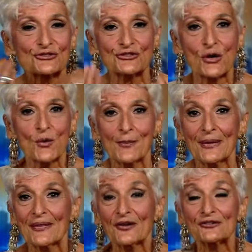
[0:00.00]
show up
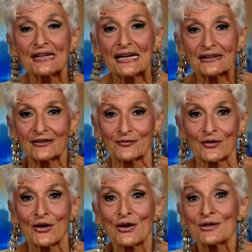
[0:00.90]
and they are negative.
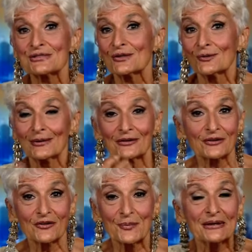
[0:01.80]
So it
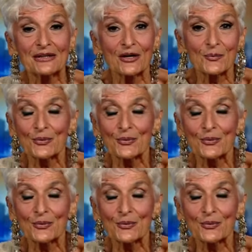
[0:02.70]
could have been a young